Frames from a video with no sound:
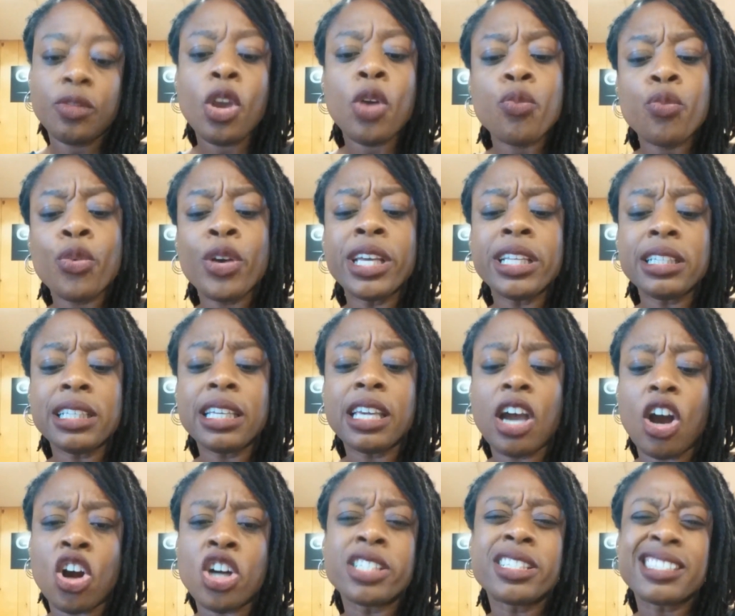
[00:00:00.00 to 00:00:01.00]
really
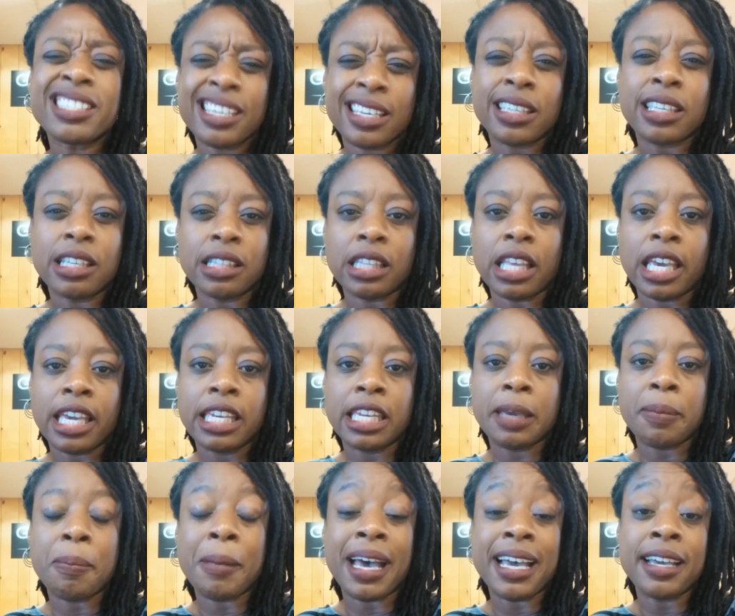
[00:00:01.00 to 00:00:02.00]

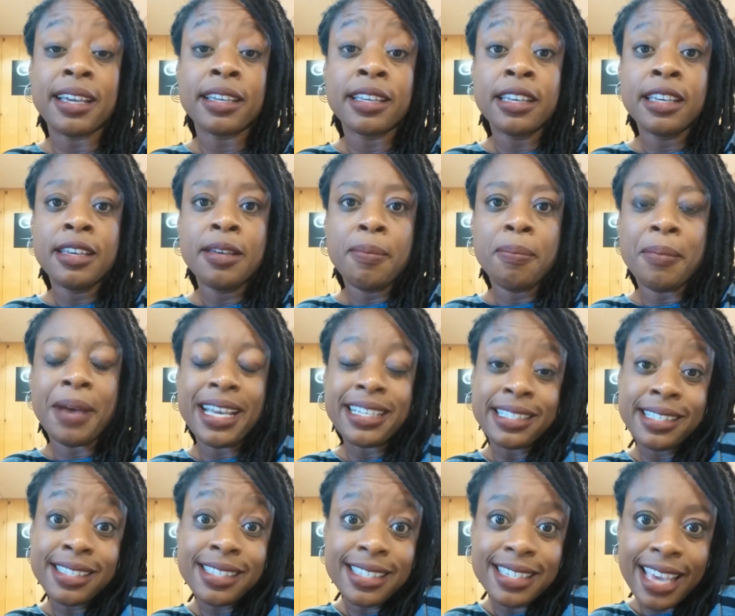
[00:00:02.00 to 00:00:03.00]
articulating my
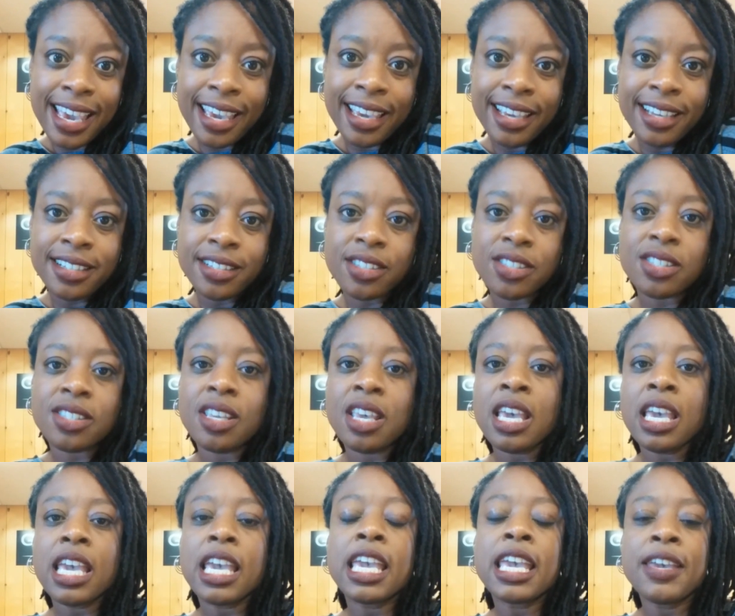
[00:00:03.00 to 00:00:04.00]
stance,
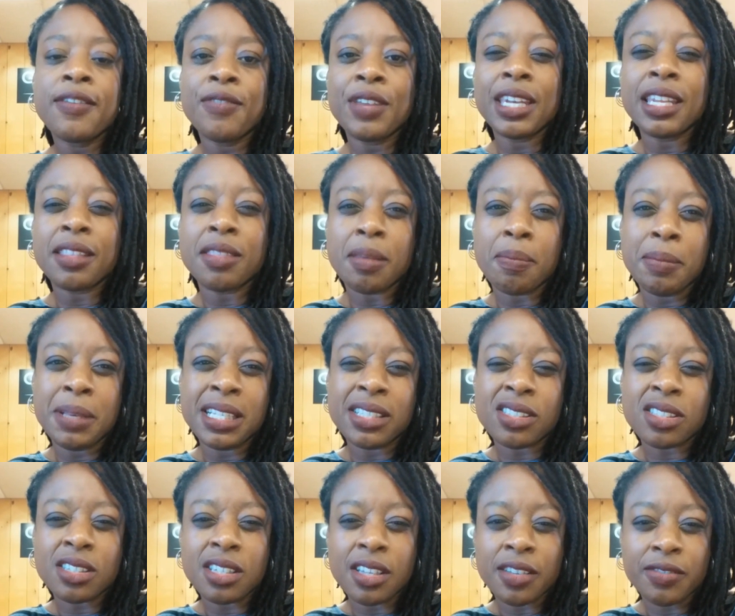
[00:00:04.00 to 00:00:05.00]
even in the
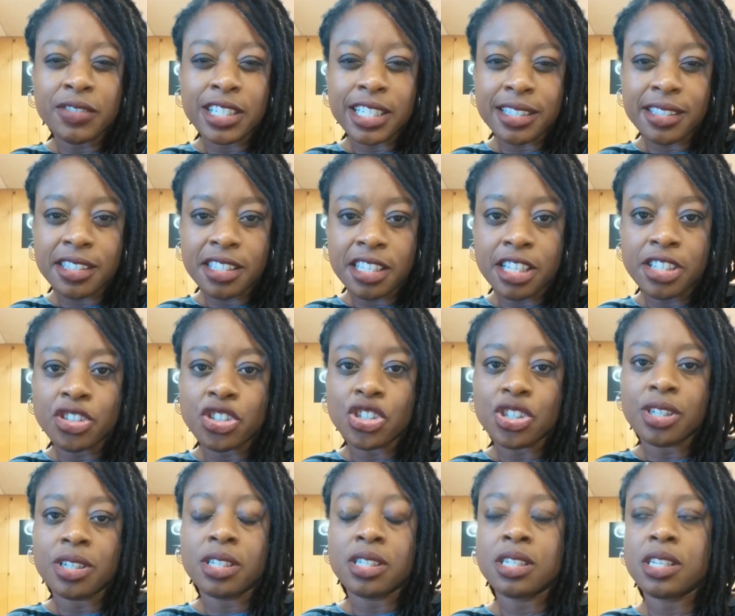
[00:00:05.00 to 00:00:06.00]
midst of
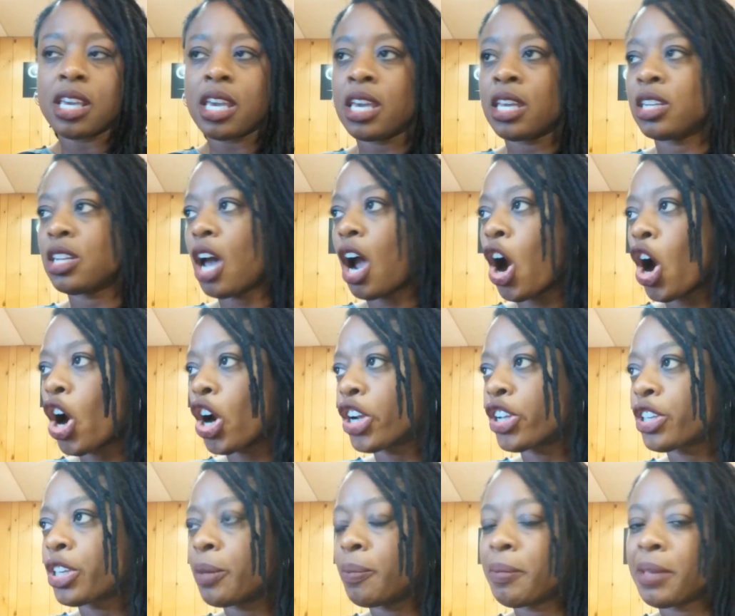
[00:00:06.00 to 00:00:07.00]
dissension and
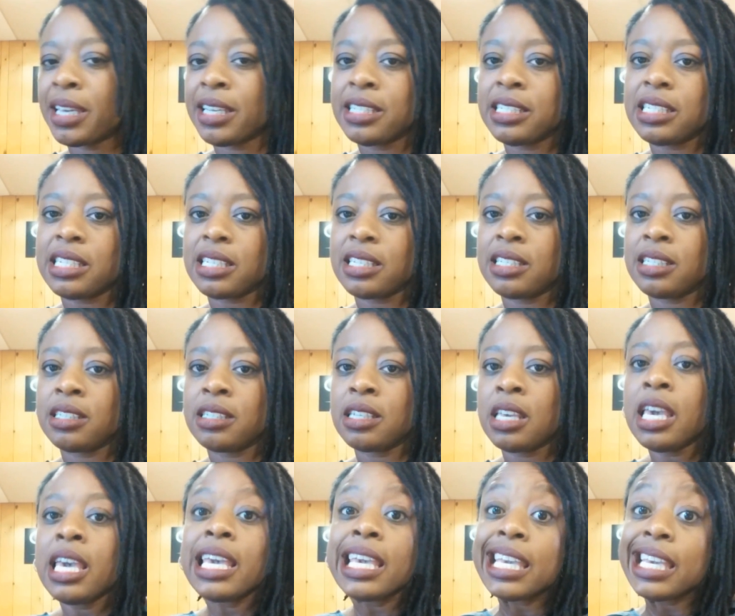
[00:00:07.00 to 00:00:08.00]
argument and
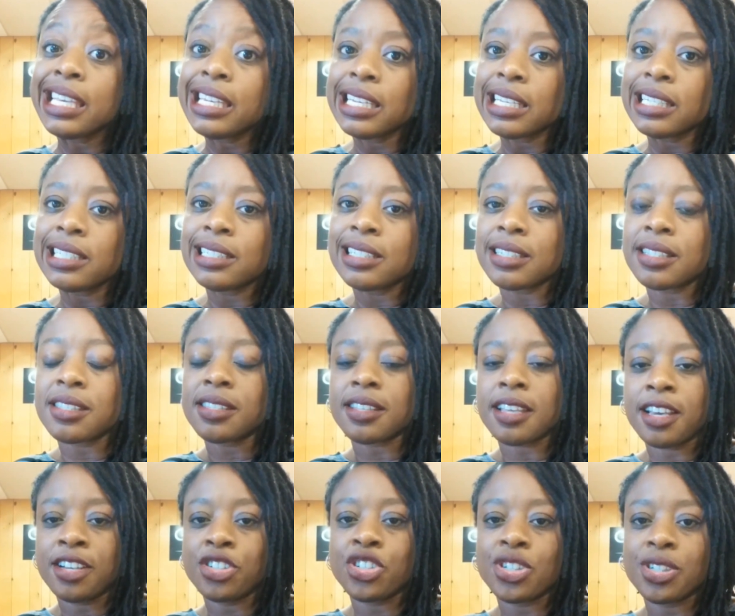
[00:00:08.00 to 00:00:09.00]
heated
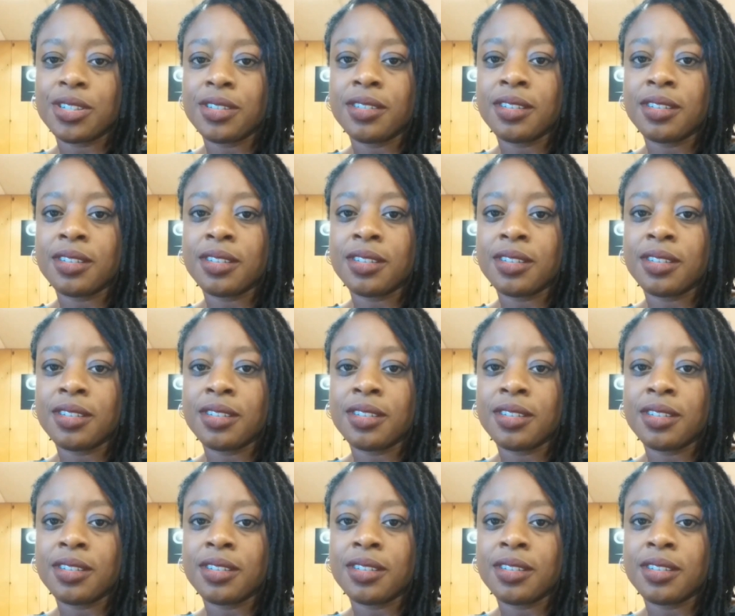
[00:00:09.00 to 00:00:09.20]
discussion.